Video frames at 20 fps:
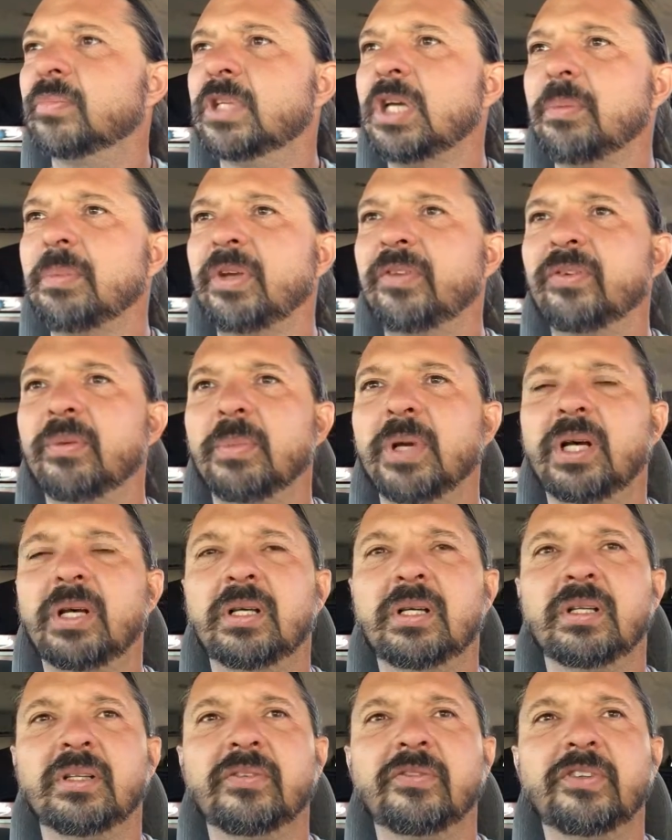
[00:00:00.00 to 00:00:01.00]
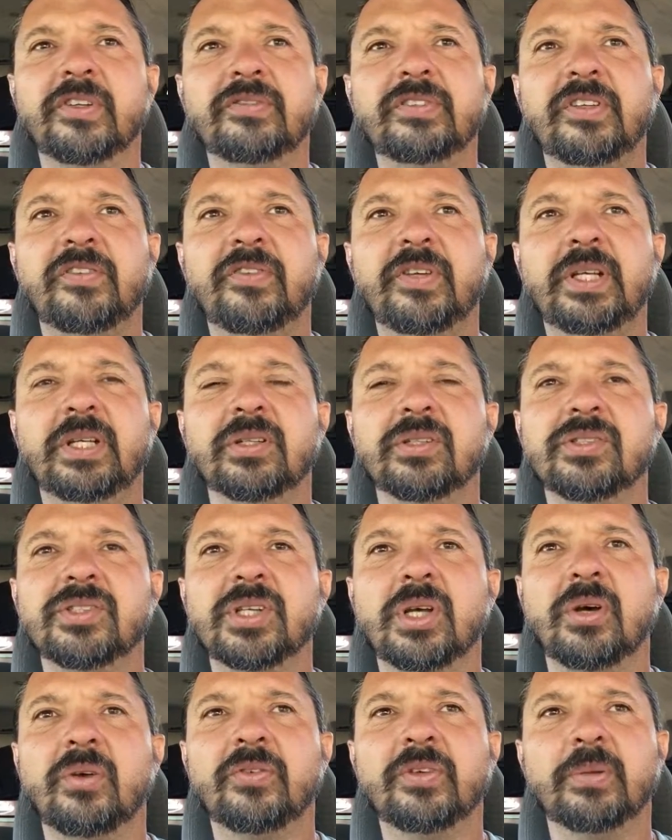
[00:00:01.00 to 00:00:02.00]
coming from 150 feet or
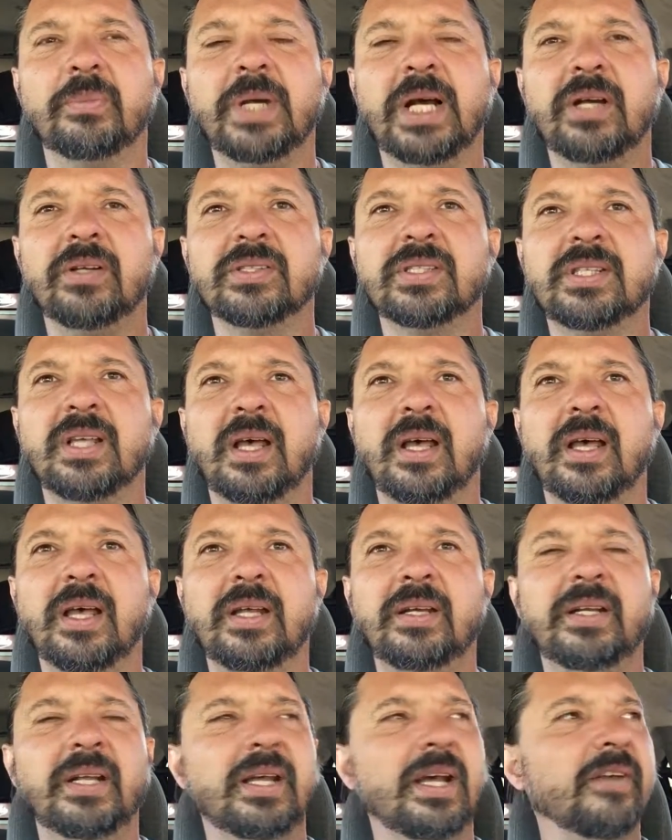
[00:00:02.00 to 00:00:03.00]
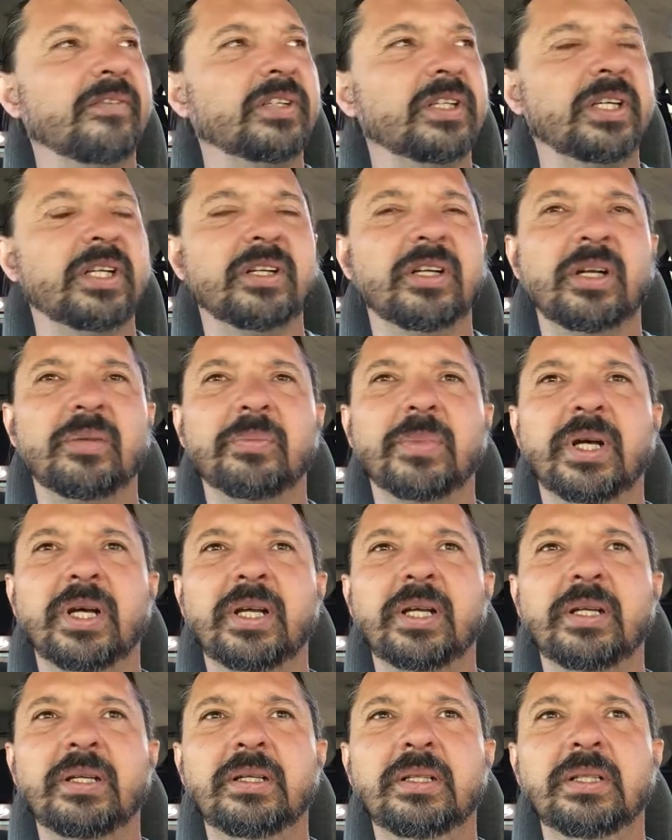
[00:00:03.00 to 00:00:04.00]
so from outside after hearing
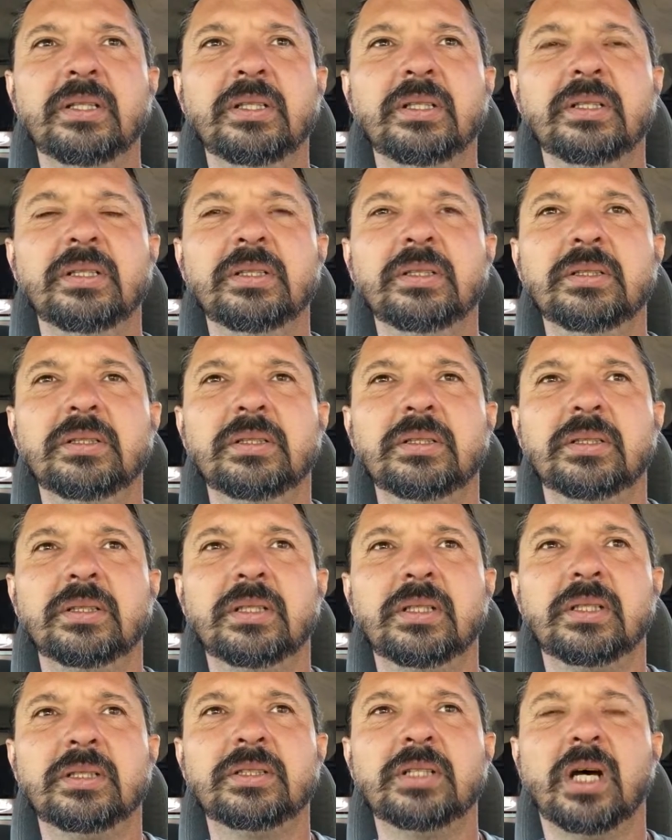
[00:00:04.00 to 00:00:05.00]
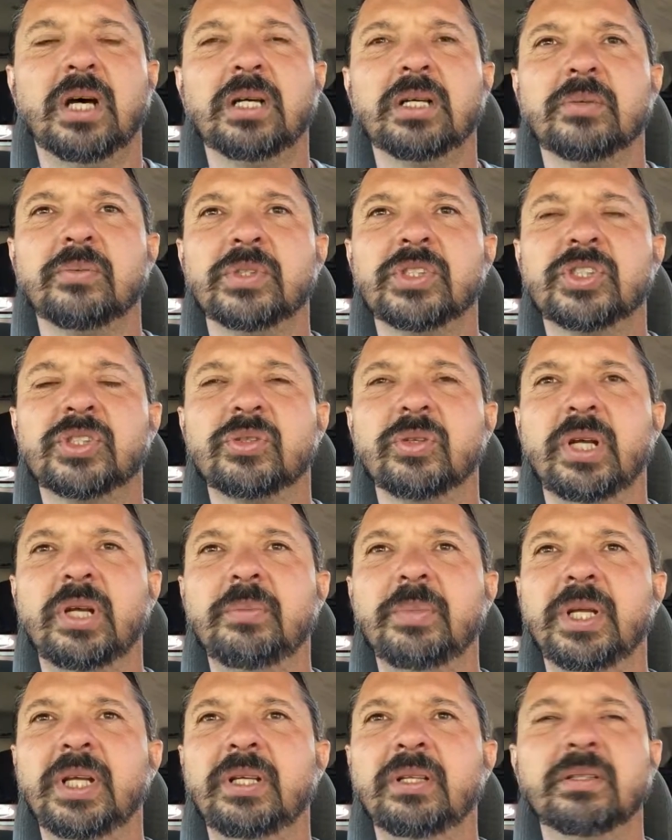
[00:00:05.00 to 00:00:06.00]
my daughter was
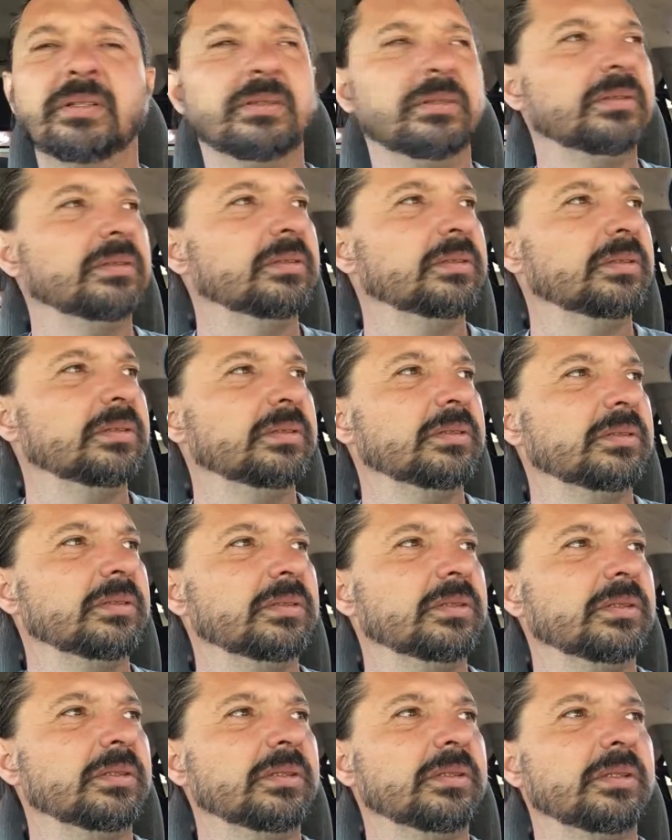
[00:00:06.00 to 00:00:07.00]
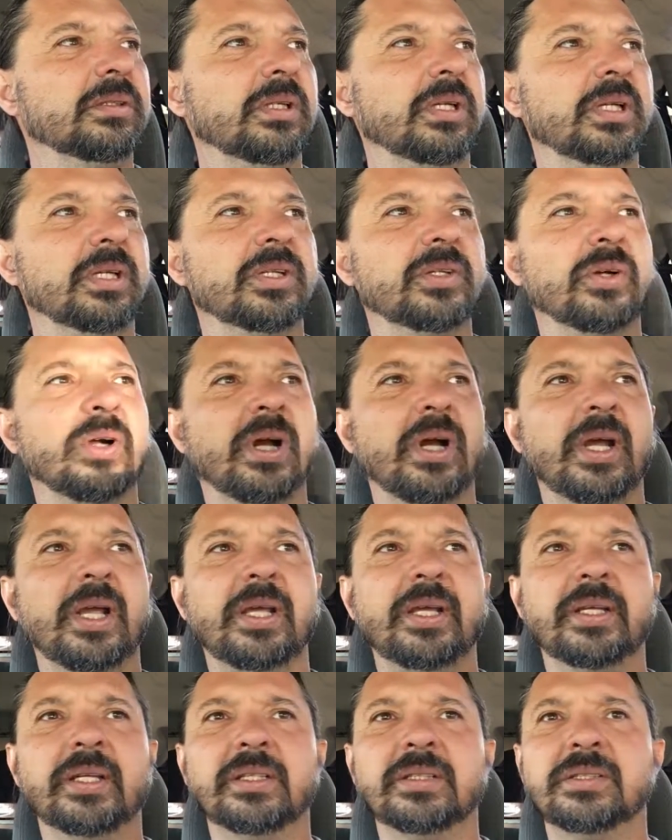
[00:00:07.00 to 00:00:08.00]
screaming and
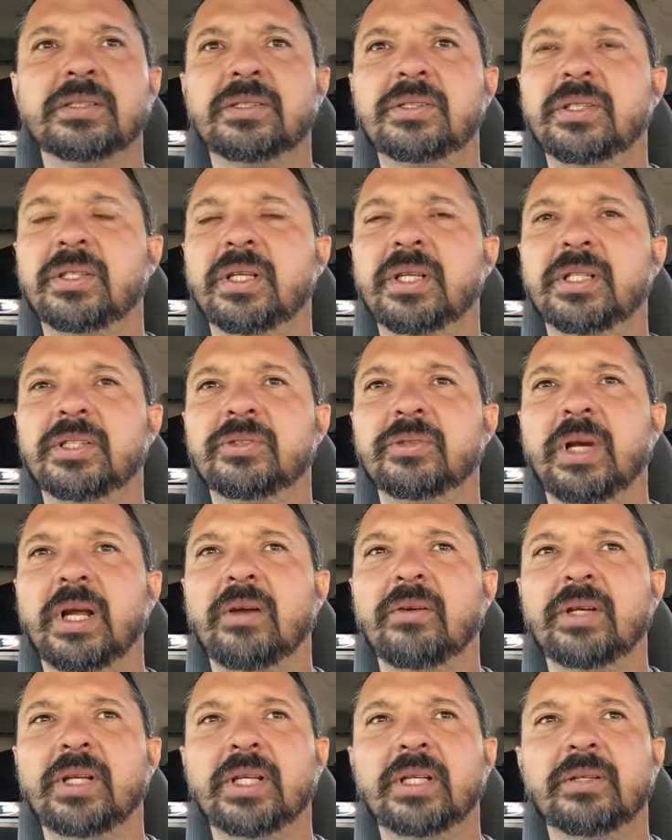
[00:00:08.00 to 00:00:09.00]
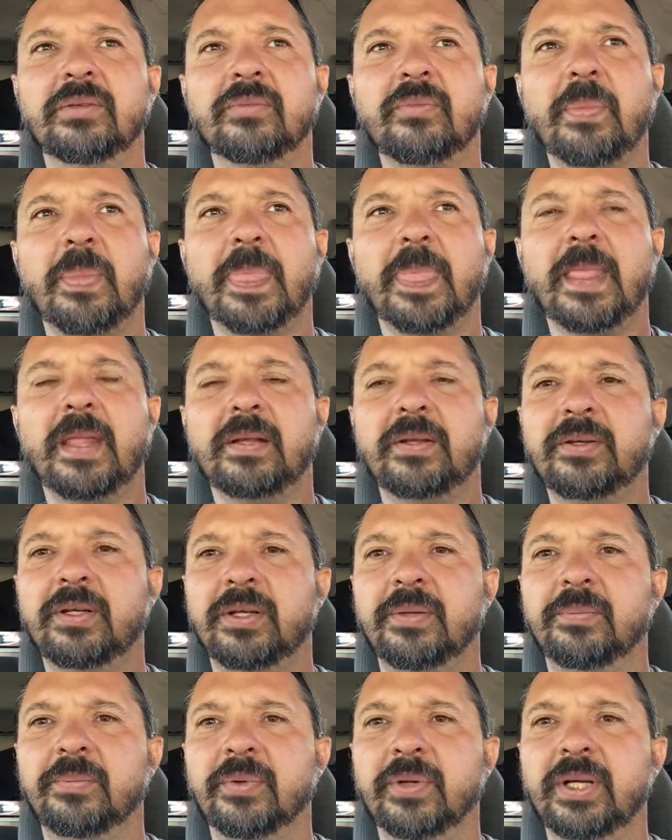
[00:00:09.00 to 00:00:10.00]
crying and drowning,
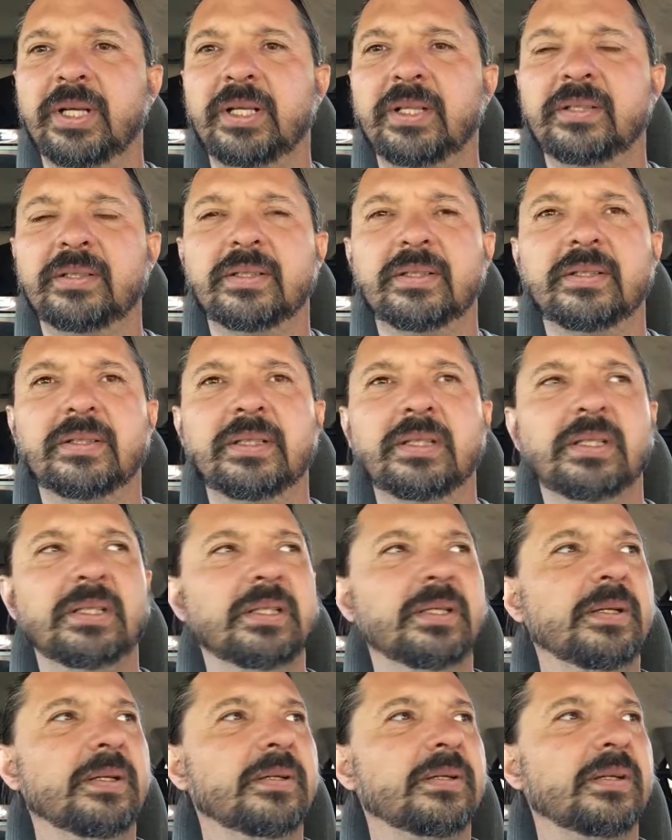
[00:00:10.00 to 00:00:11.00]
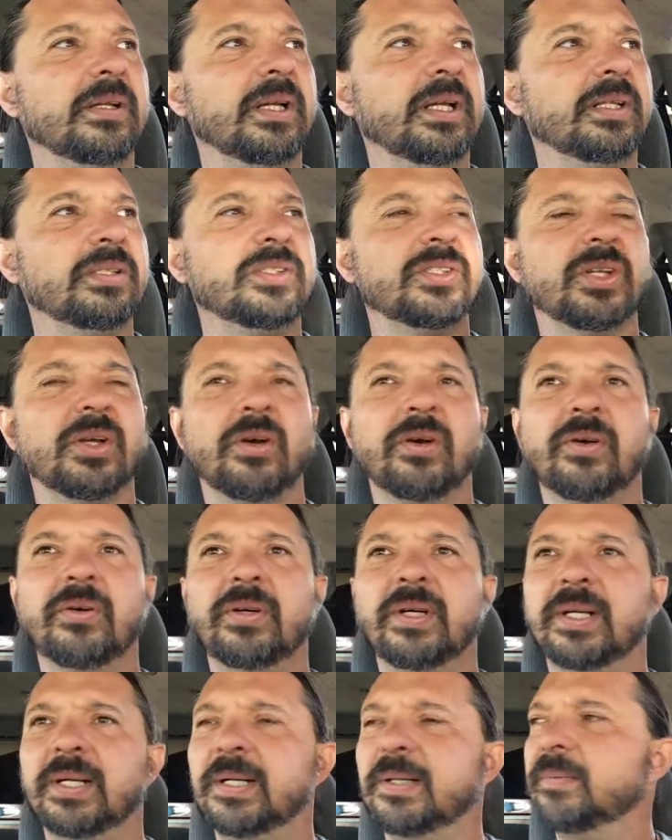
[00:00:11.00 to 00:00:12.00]
couldn't breathe. And so
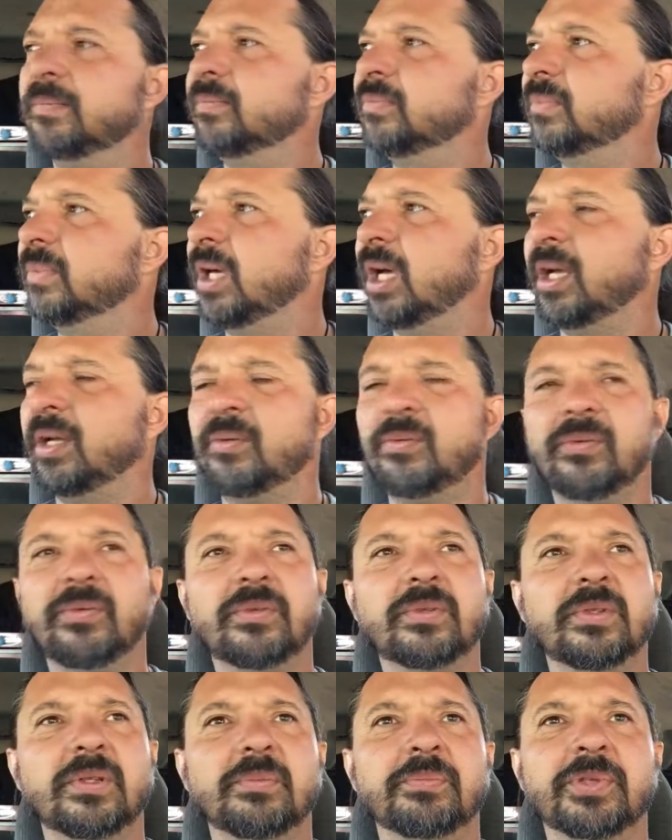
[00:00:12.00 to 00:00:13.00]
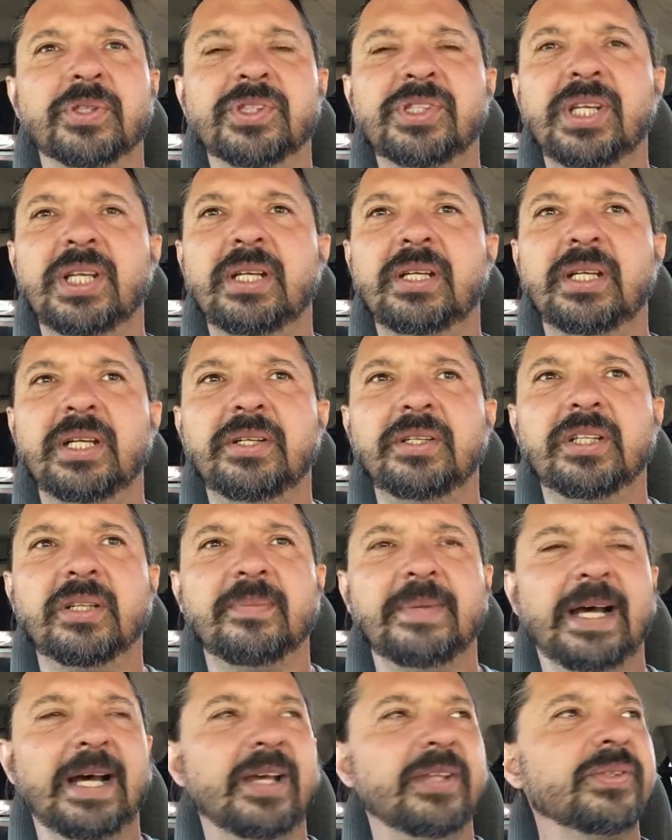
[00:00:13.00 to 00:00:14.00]
I proceeded into the
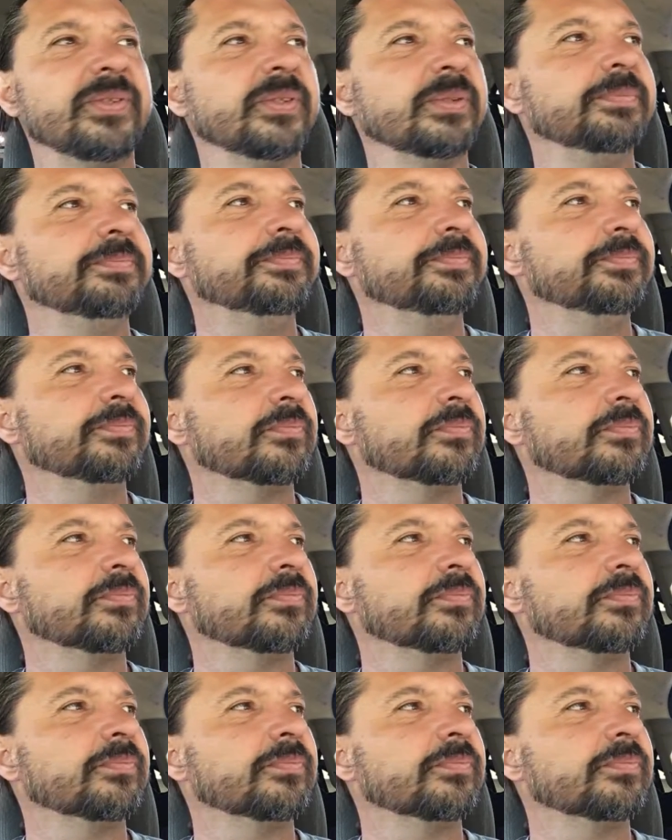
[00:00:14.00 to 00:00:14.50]
bathroom